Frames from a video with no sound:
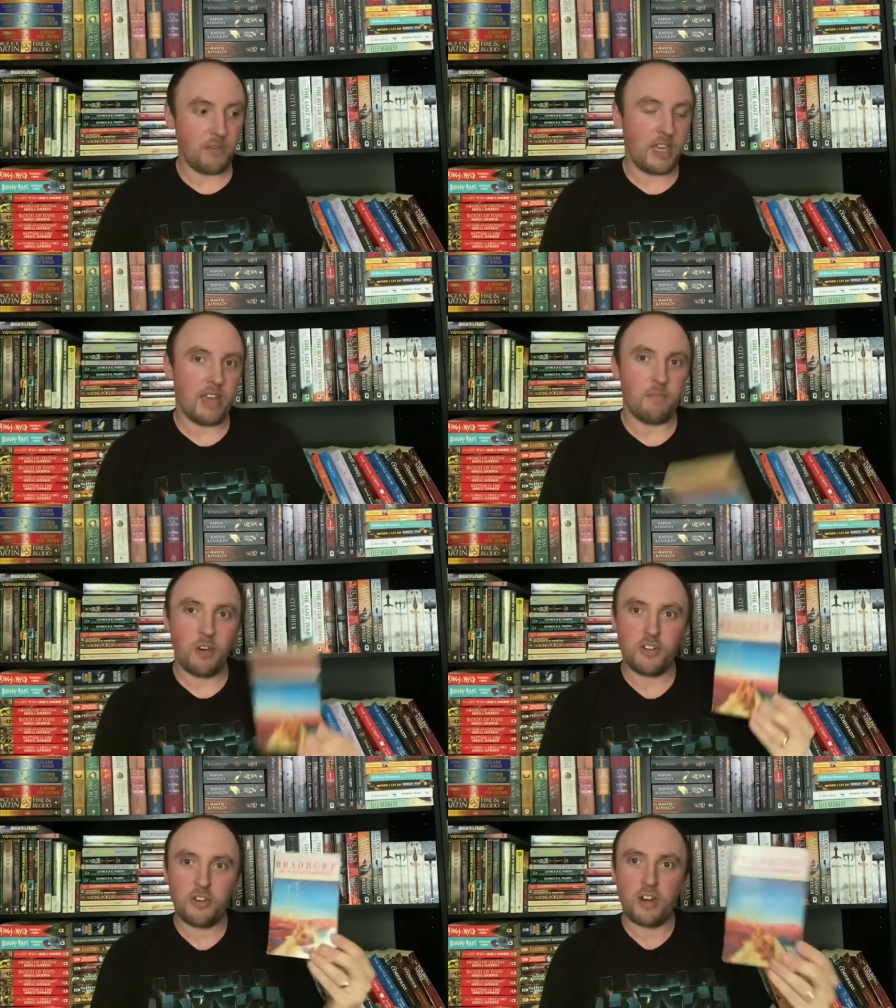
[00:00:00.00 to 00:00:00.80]
But yeah,
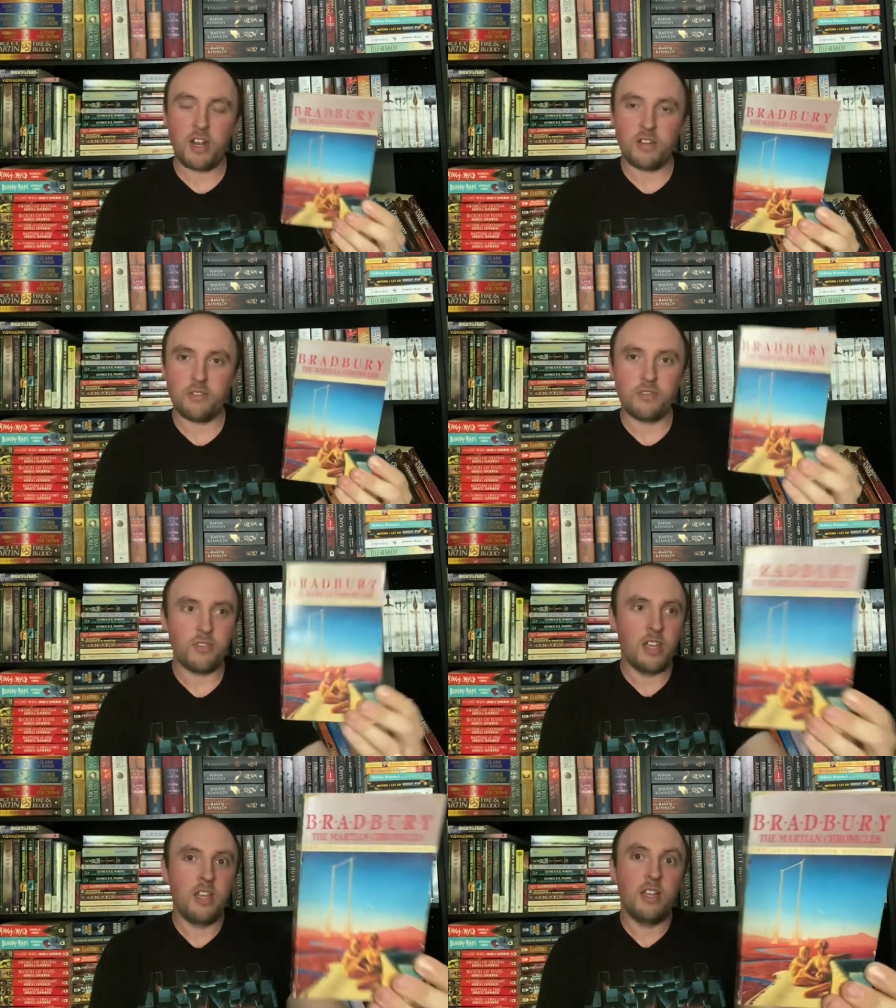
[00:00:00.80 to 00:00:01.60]
Martian Chronicles,
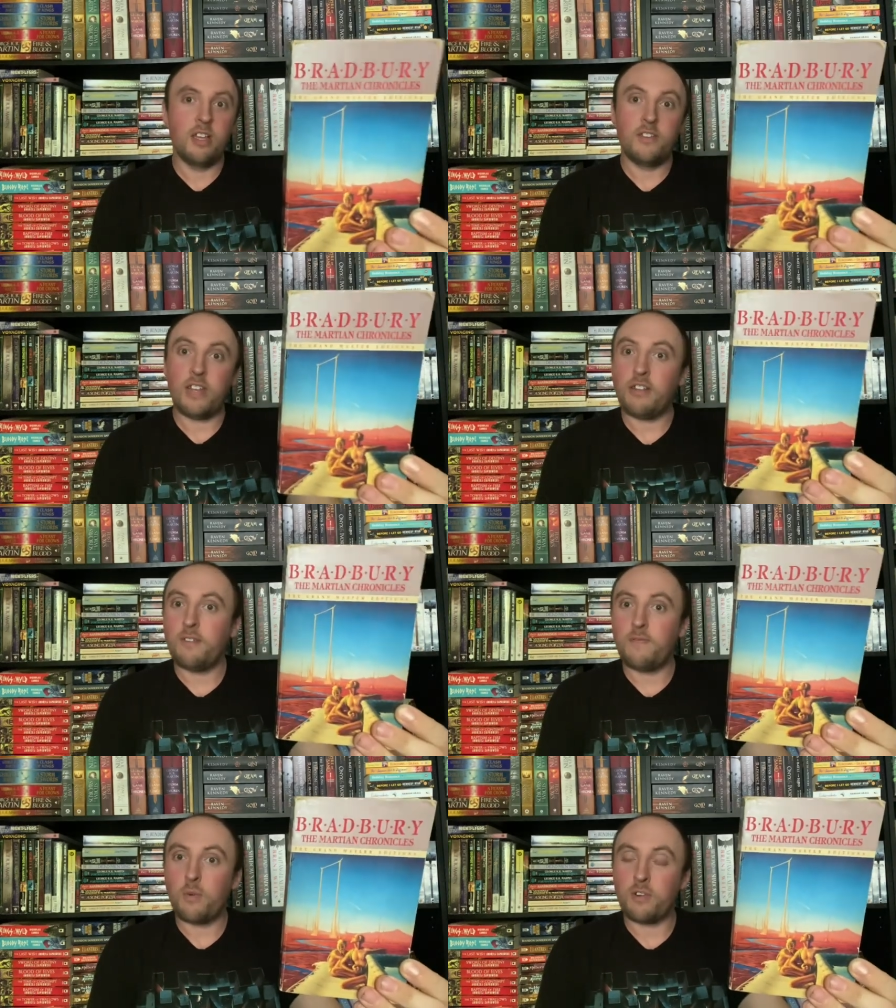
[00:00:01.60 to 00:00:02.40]
solid
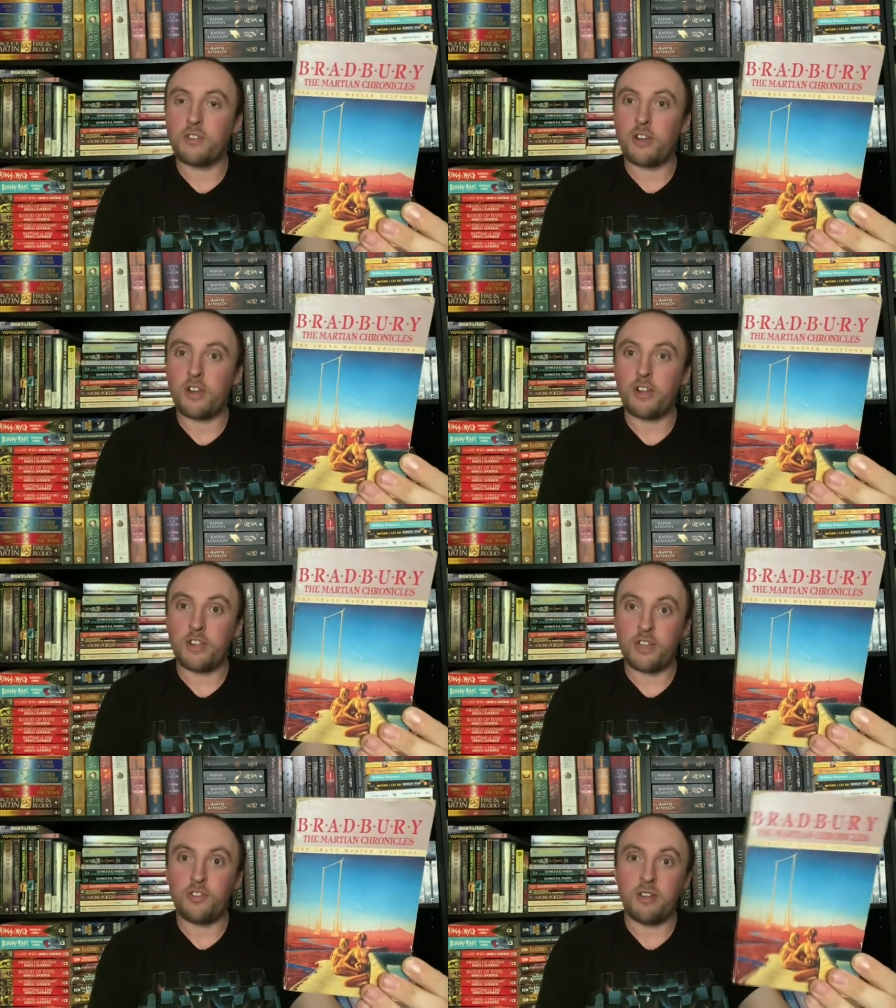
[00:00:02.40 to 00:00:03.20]
four-star
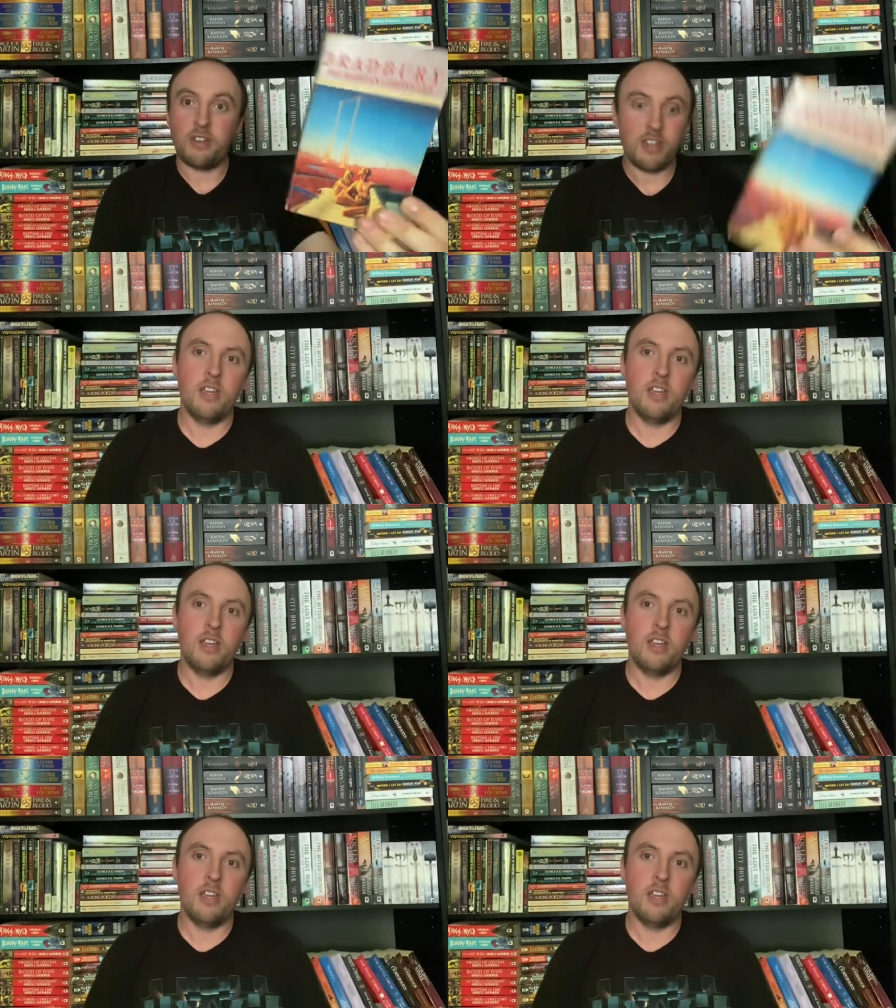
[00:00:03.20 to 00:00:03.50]
collection.